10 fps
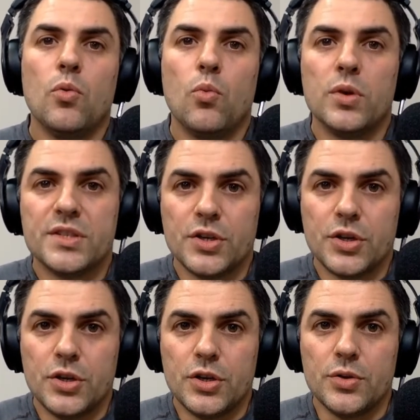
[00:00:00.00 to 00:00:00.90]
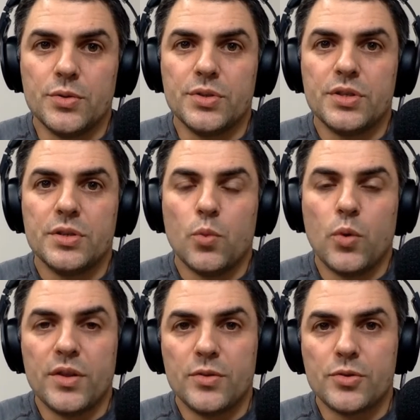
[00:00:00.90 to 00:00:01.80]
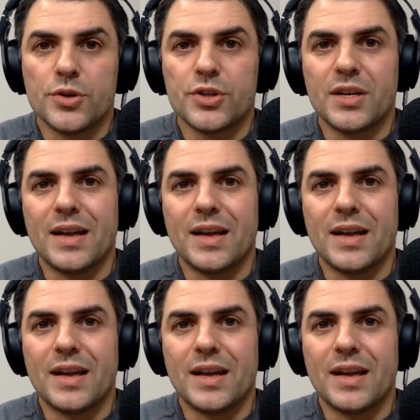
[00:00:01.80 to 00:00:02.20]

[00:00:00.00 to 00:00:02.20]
What's the good news with nutrition and